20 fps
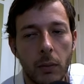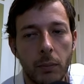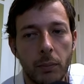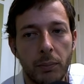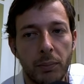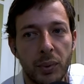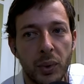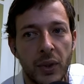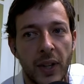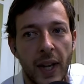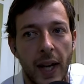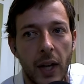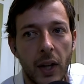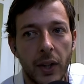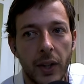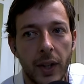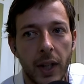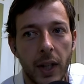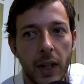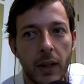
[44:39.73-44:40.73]

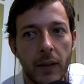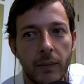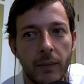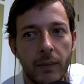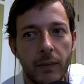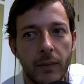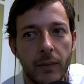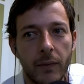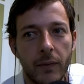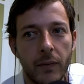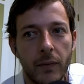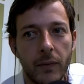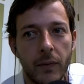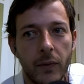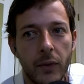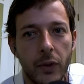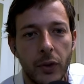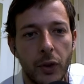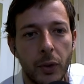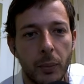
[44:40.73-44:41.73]
Brutality.
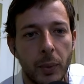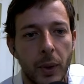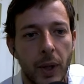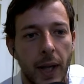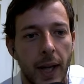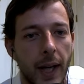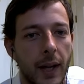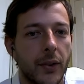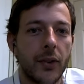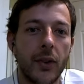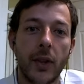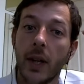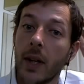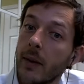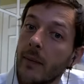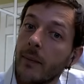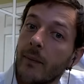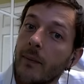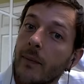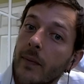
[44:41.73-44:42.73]
Super nasty.
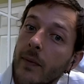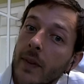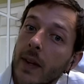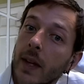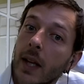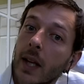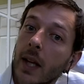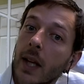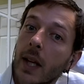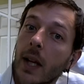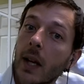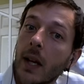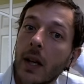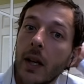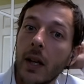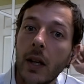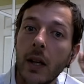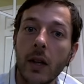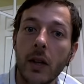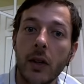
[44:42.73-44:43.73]

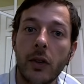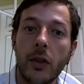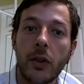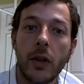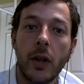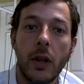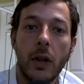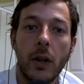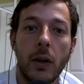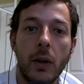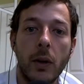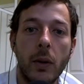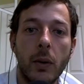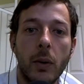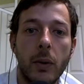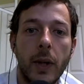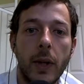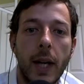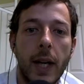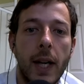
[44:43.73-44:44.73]

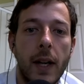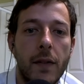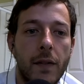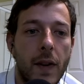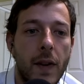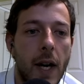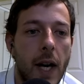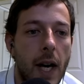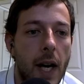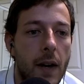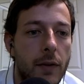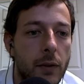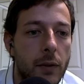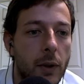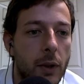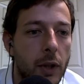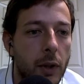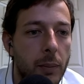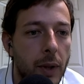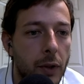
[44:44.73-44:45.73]
So knight a5,
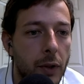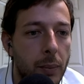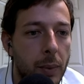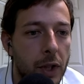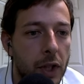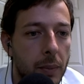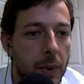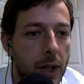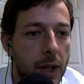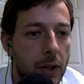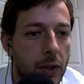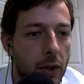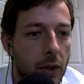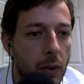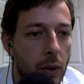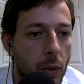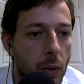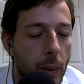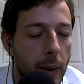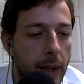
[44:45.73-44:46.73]
Aronian plays bishop
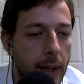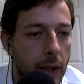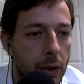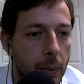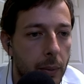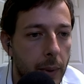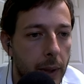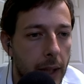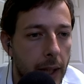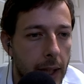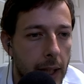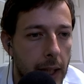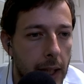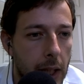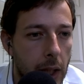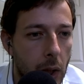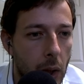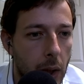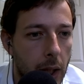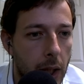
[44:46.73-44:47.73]
d2, queen d3, and
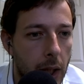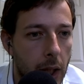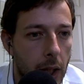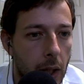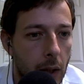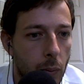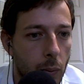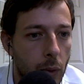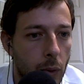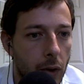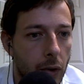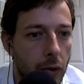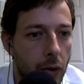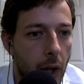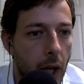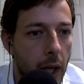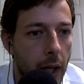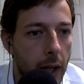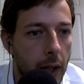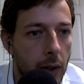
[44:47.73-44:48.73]
here he
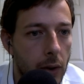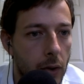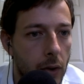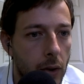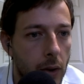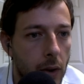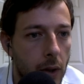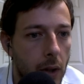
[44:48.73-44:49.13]
resigned.